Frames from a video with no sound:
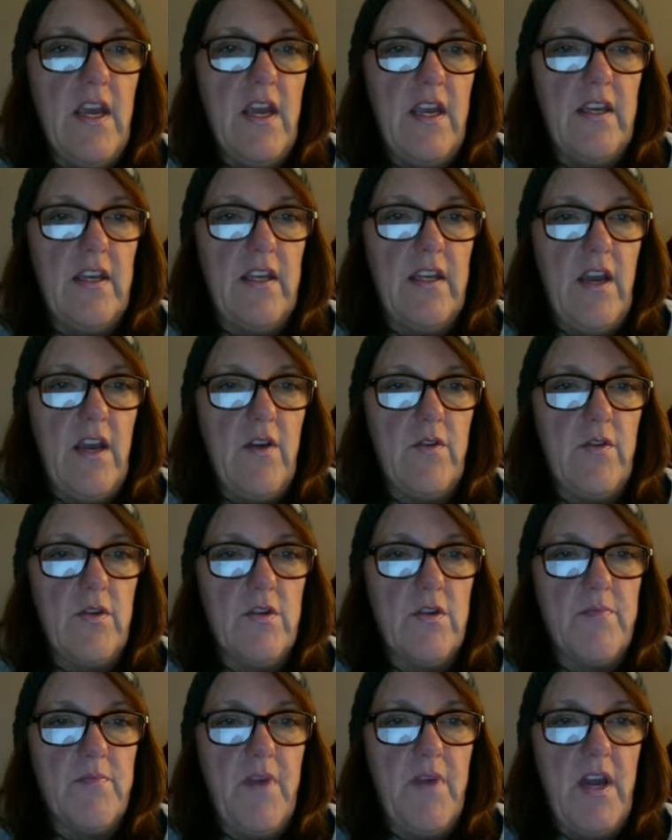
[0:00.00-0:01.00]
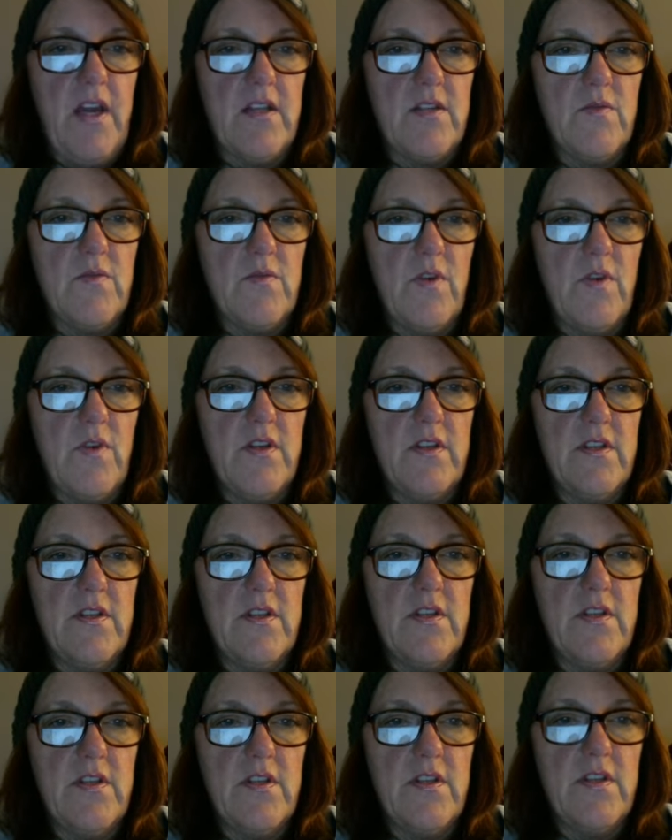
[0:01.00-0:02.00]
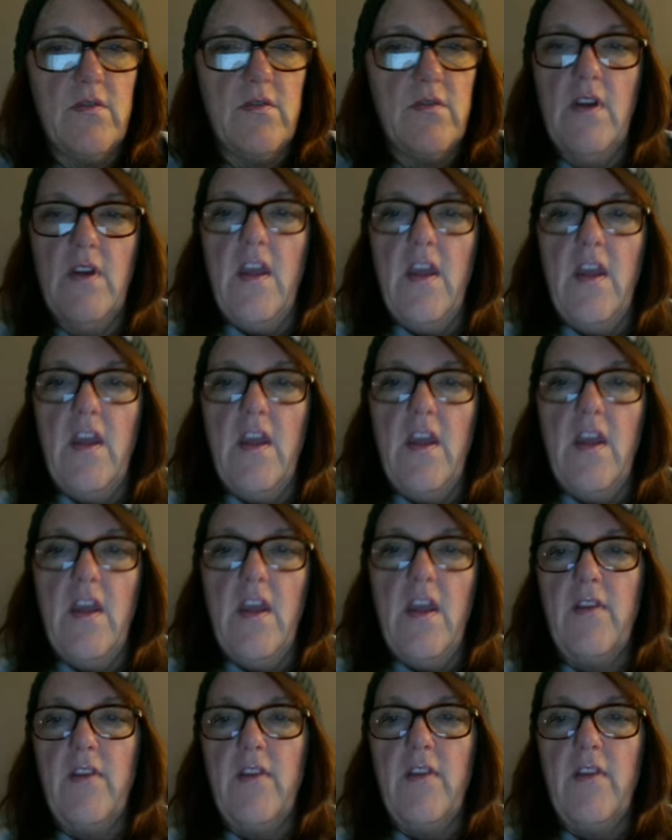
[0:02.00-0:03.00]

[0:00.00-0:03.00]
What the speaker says: And count your spots. 1, 2, 3.